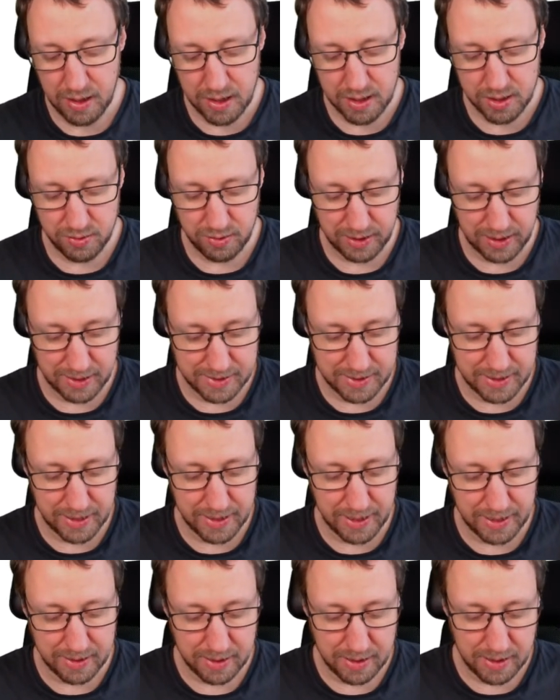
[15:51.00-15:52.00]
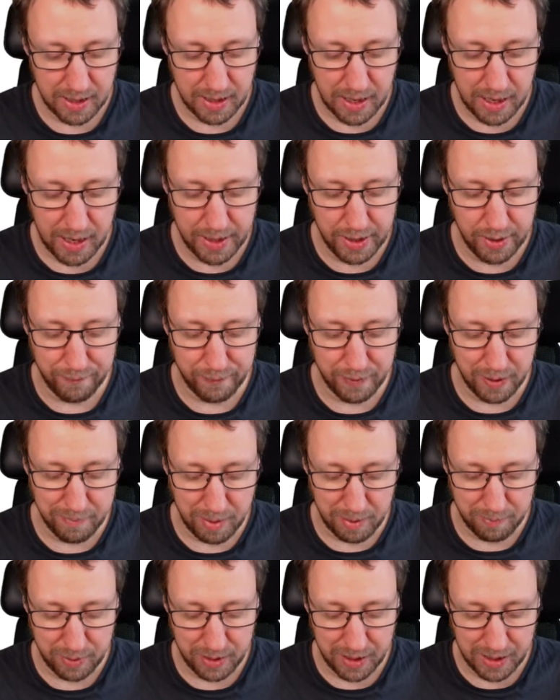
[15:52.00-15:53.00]
We can say that I of
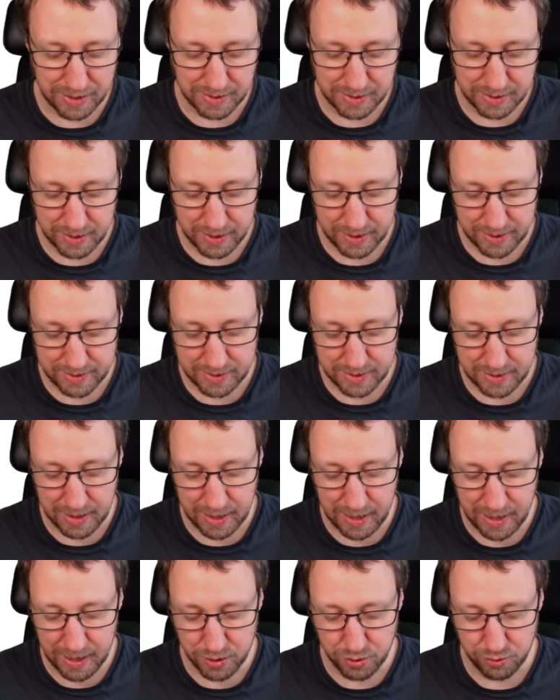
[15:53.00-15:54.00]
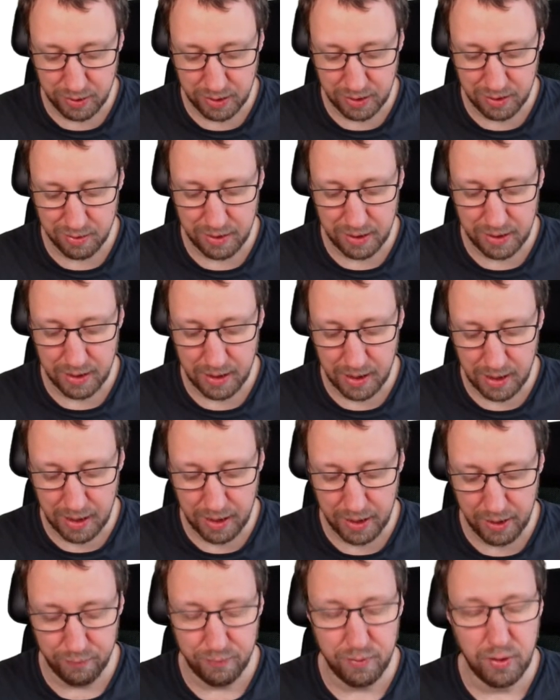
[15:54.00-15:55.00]
gamma plus is larger or equal than
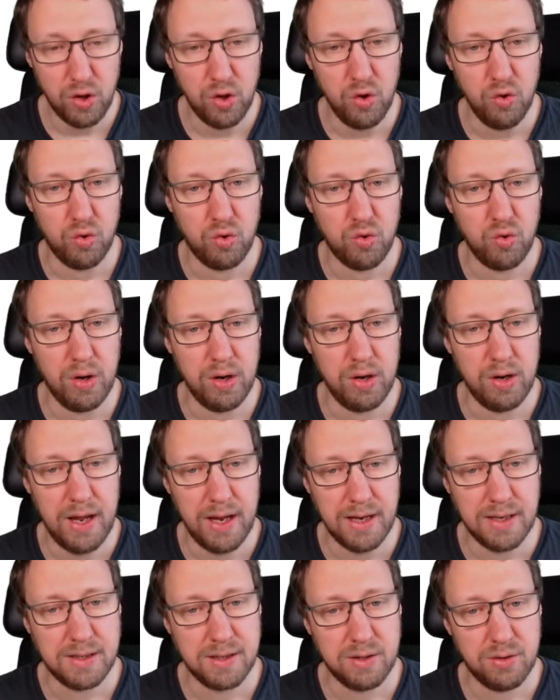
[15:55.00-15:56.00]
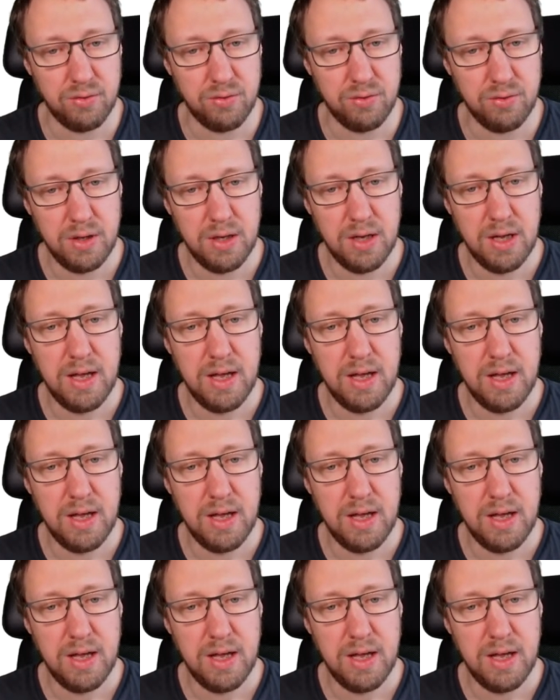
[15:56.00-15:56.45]
I of U2 and X2,